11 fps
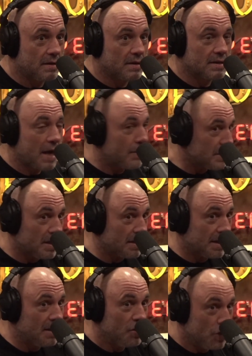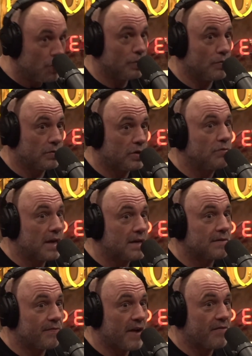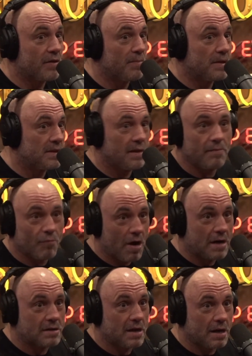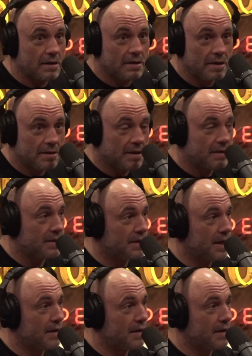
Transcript: Because I always thought they knew 2,500 BC, rock solid. This is it.